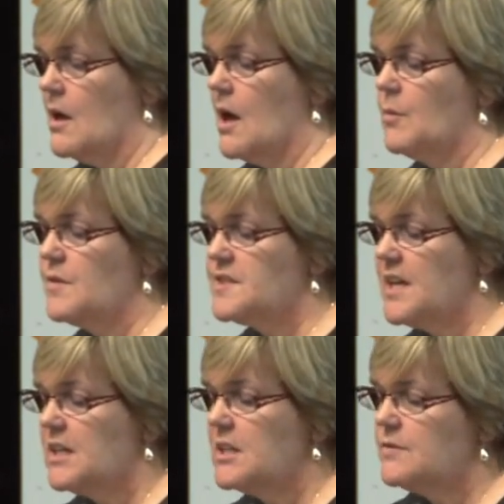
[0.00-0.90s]
And we've
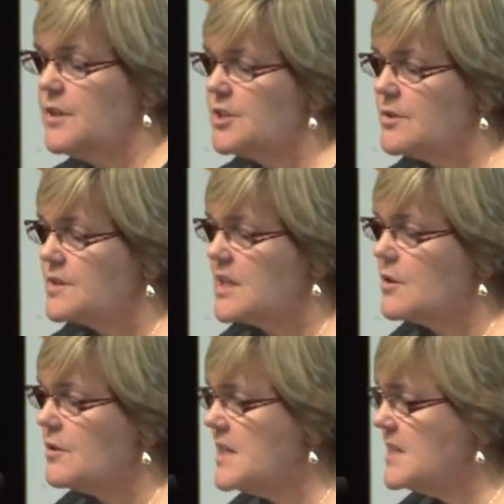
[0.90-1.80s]
seen individuals
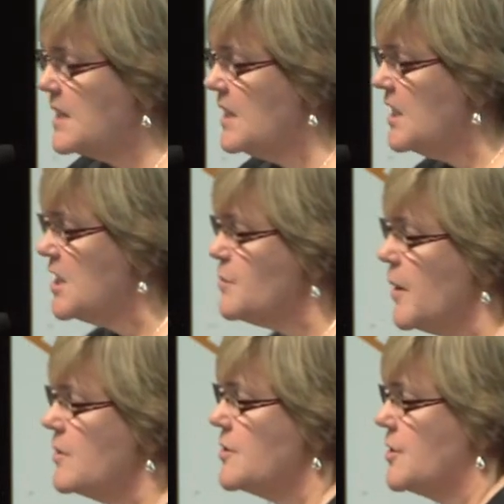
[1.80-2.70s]
increasingly
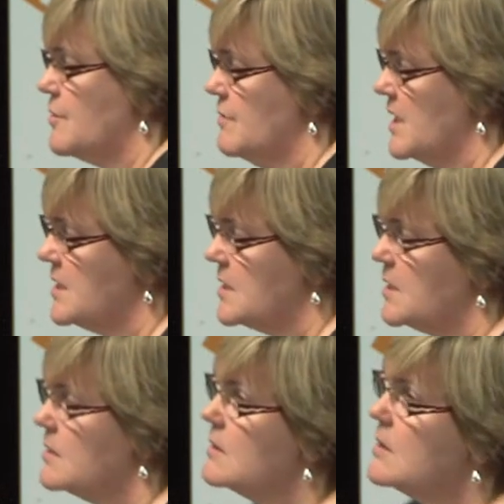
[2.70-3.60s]
exposed to risk
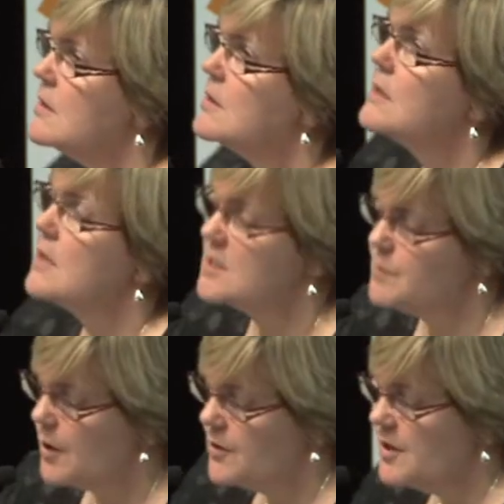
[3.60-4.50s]
as
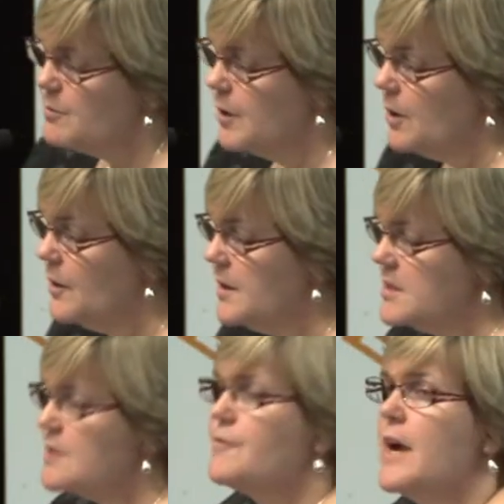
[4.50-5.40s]
both
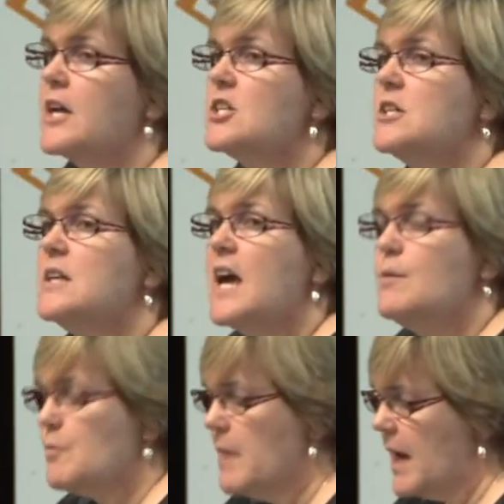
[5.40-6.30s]
employers fracture
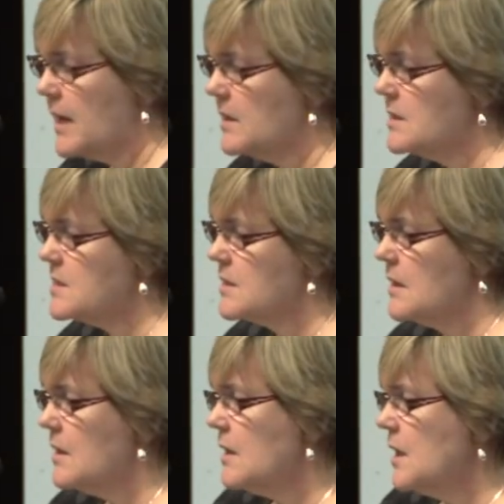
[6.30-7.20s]
labour markets
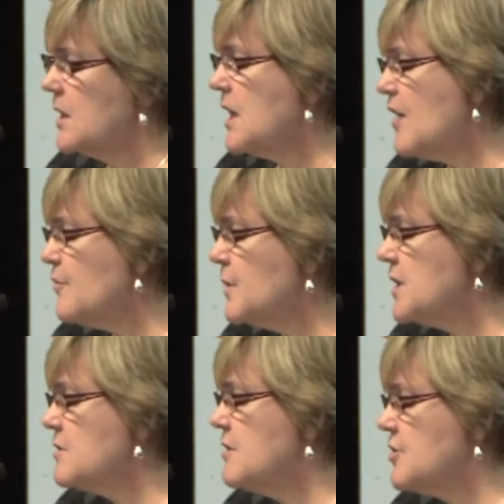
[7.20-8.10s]
and
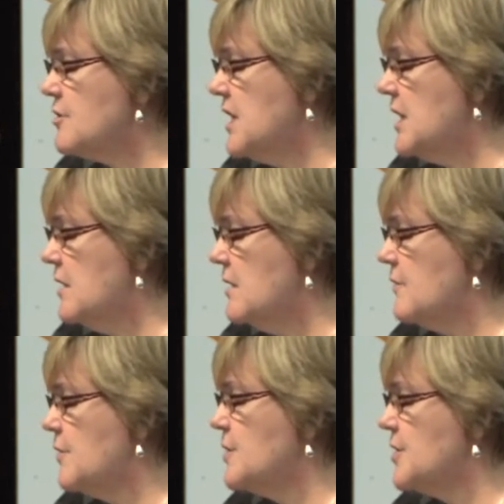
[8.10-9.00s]
governments retreat
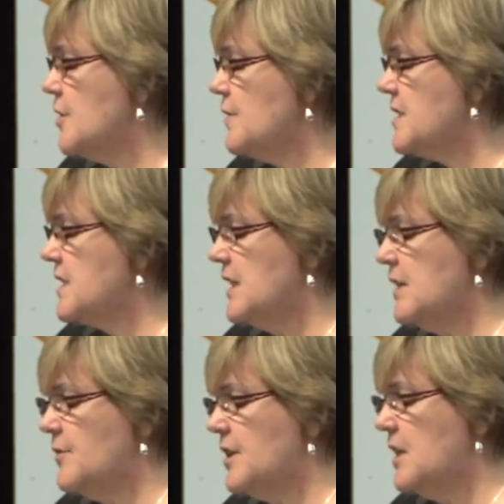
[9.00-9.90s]
from service
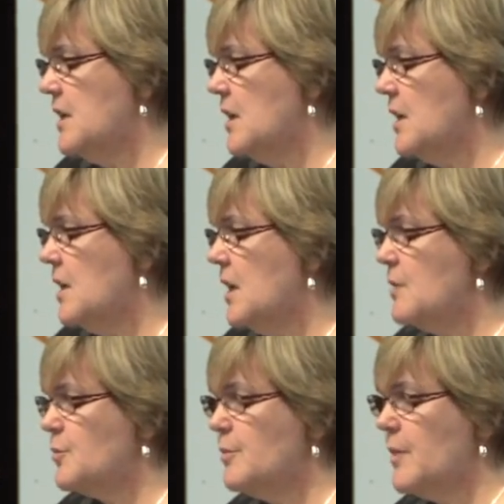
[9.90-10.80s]
delivery
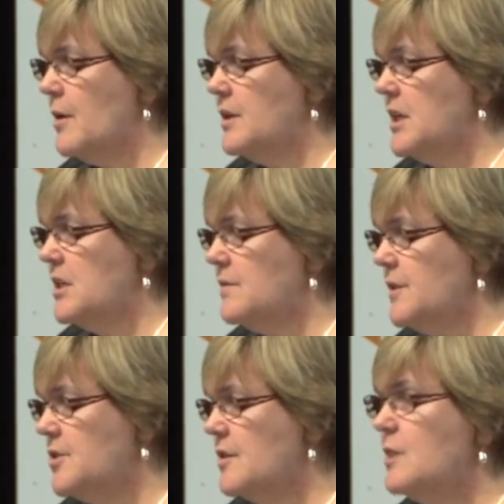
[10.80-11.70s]
and promote
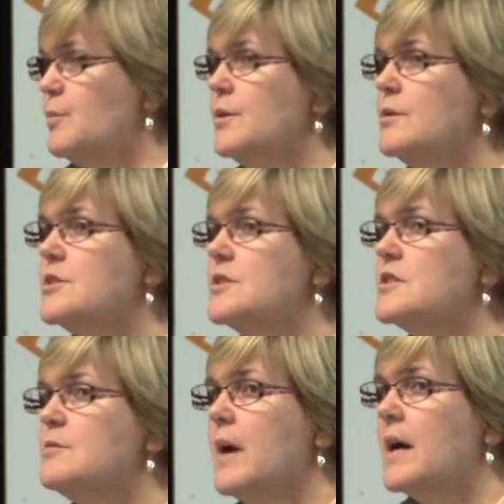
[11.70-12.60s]
individually
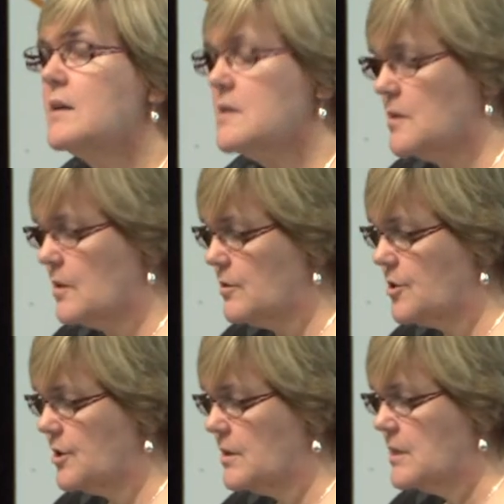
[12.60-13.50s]
purchased market
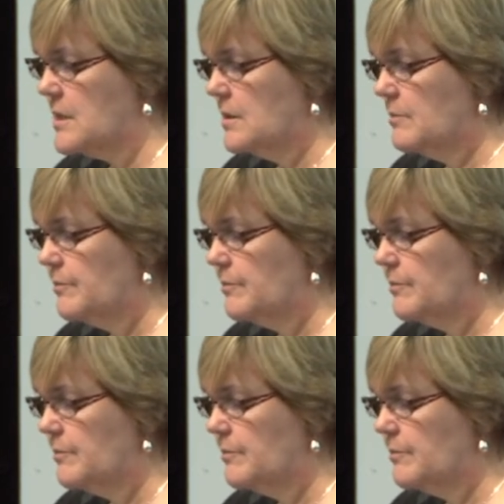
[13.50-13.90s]
solutions.